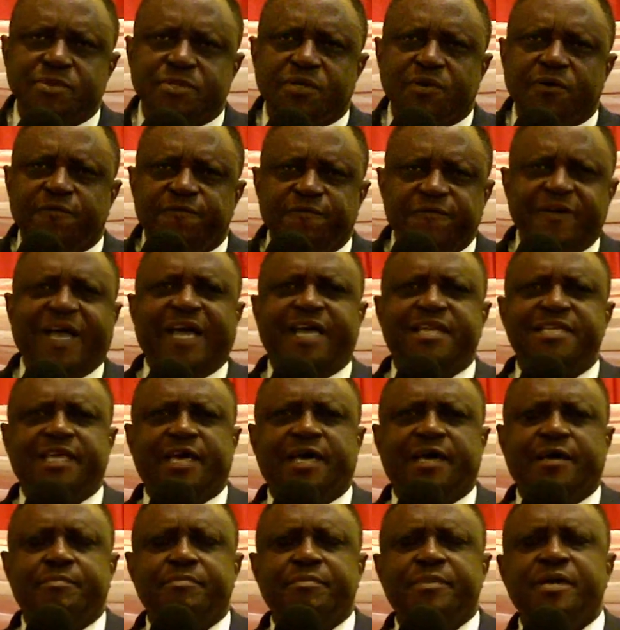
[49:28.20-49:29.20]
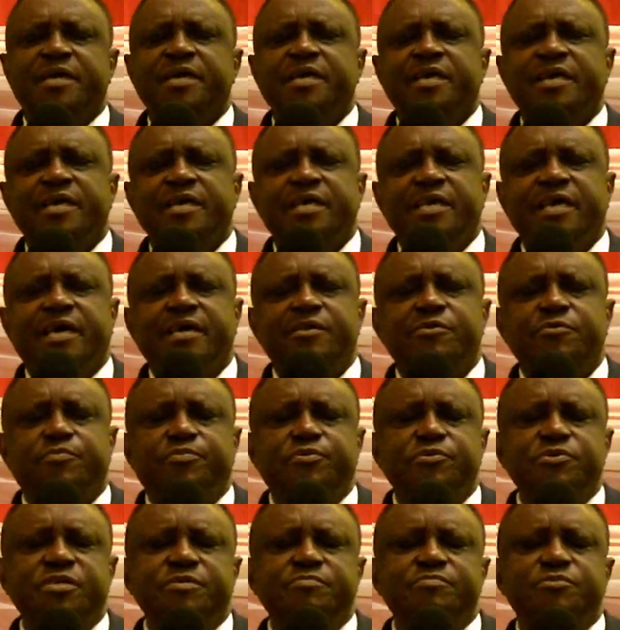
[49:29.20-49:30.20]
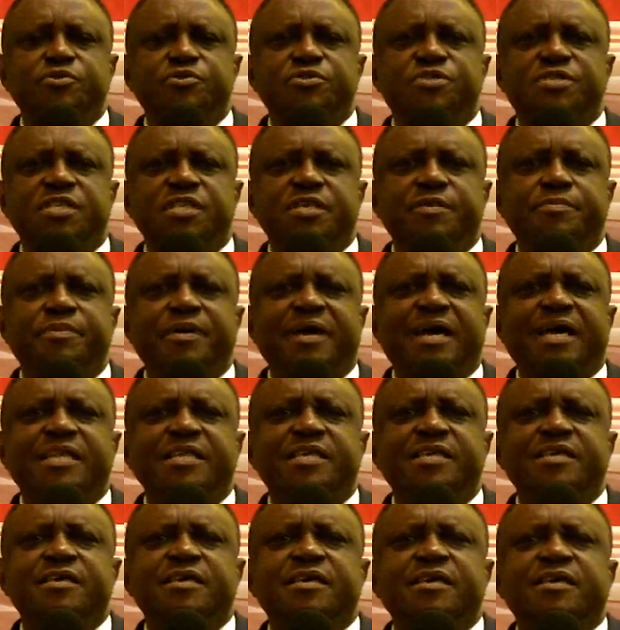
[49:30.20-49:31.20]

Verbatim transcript: of Adam, he had to put him to sleep, and he